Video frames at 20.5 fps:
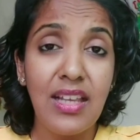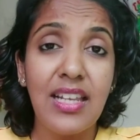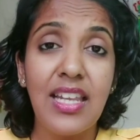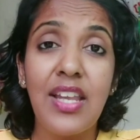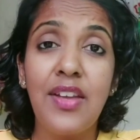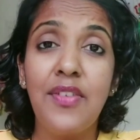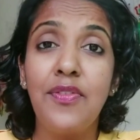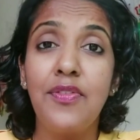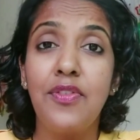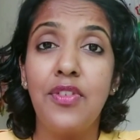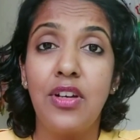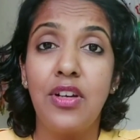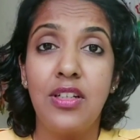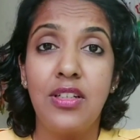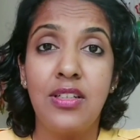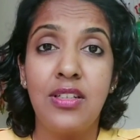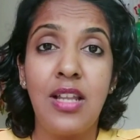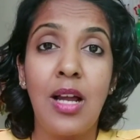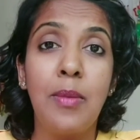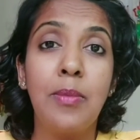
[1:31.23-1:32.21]
give
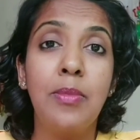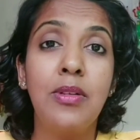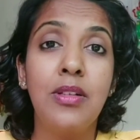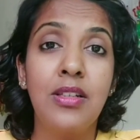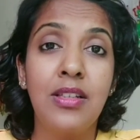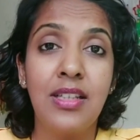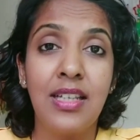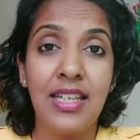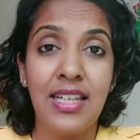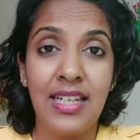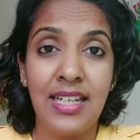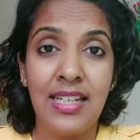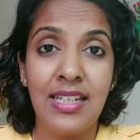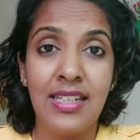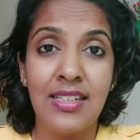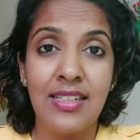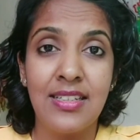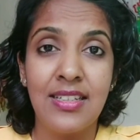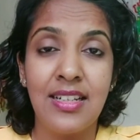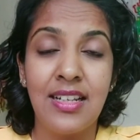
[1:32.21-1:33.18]
double the
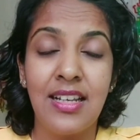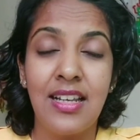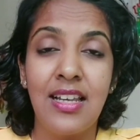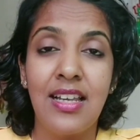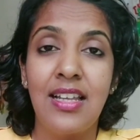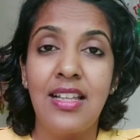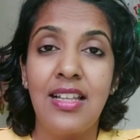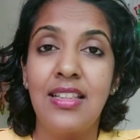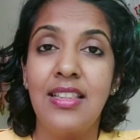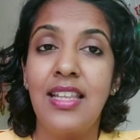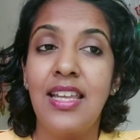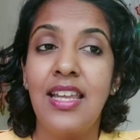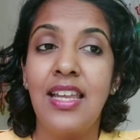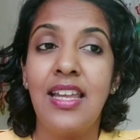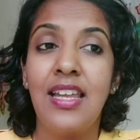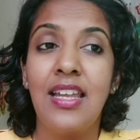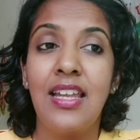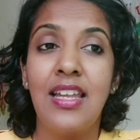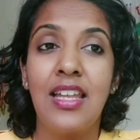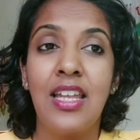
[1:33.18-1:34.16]
yield.
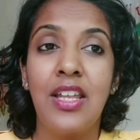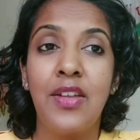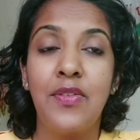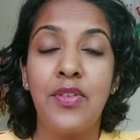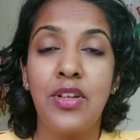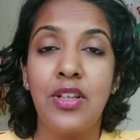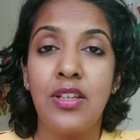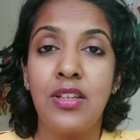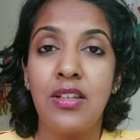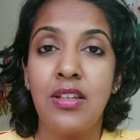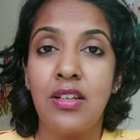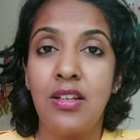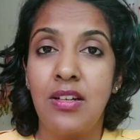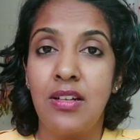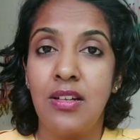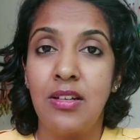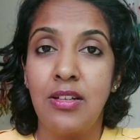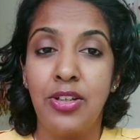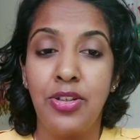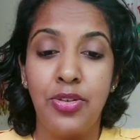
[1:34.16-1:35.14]
They even,
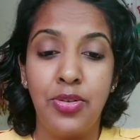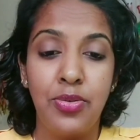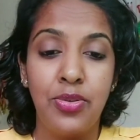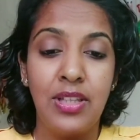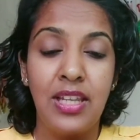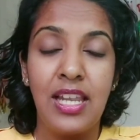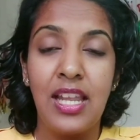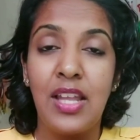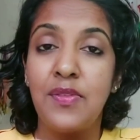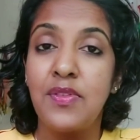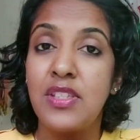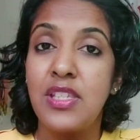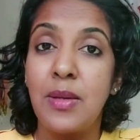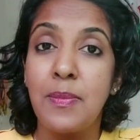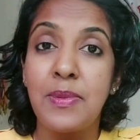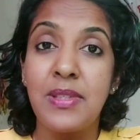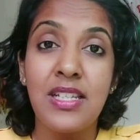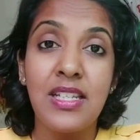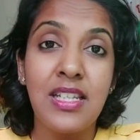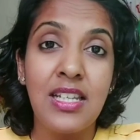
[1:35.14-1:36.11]
they gave
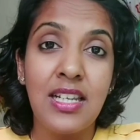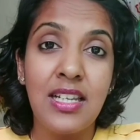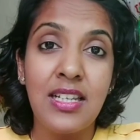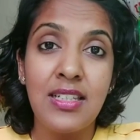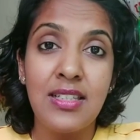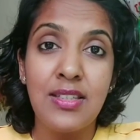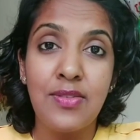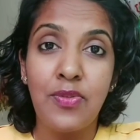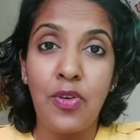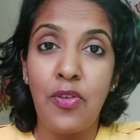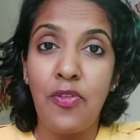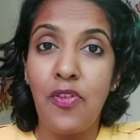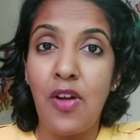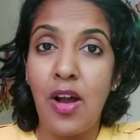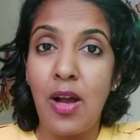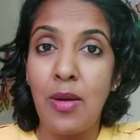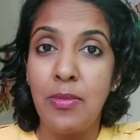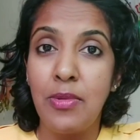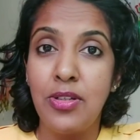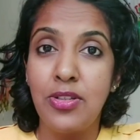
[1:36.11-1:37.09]
subsidies for
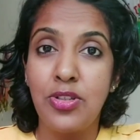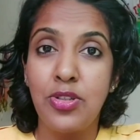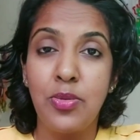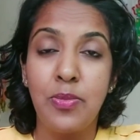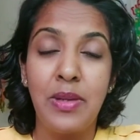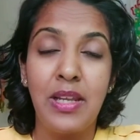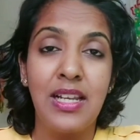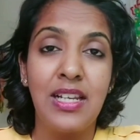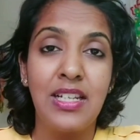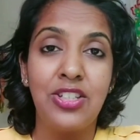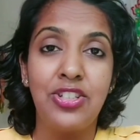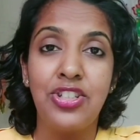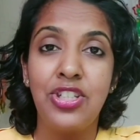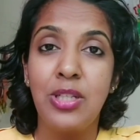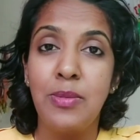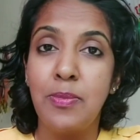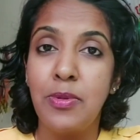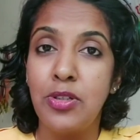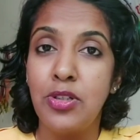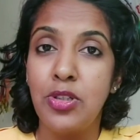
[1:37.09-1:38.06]
farmers to make it
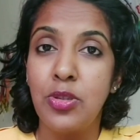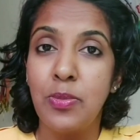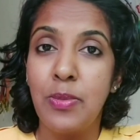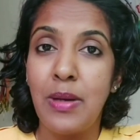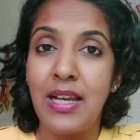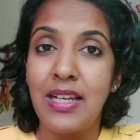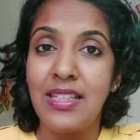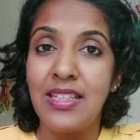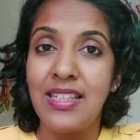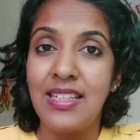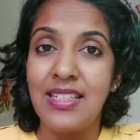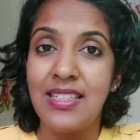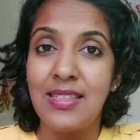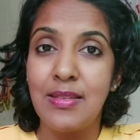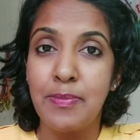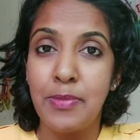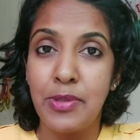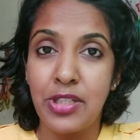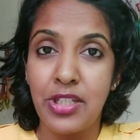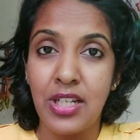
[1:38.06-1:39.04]
cheaper to buy
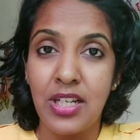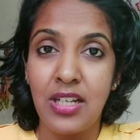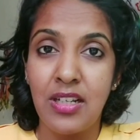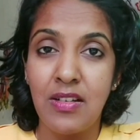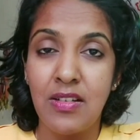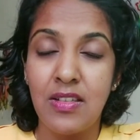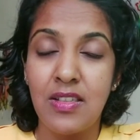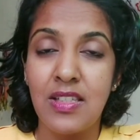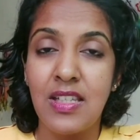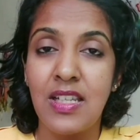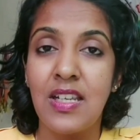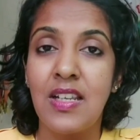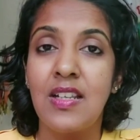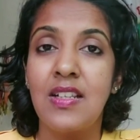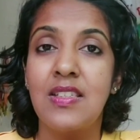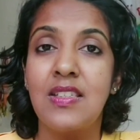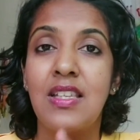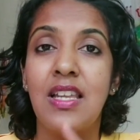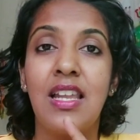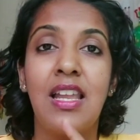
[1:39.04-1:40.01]
these particular
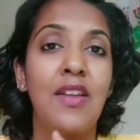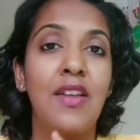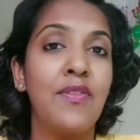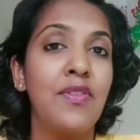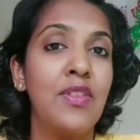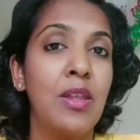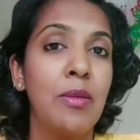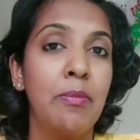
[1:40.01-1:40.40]
seeds. They gave